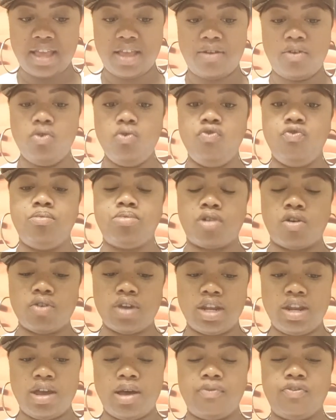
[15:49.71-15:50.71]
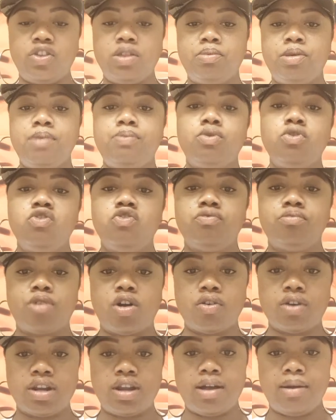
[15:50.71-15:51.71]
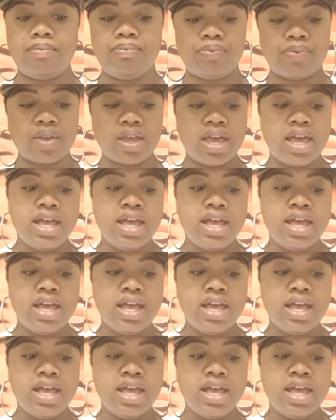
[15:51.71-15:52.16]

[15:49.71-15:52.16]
who've broken up. For the people who've broken up.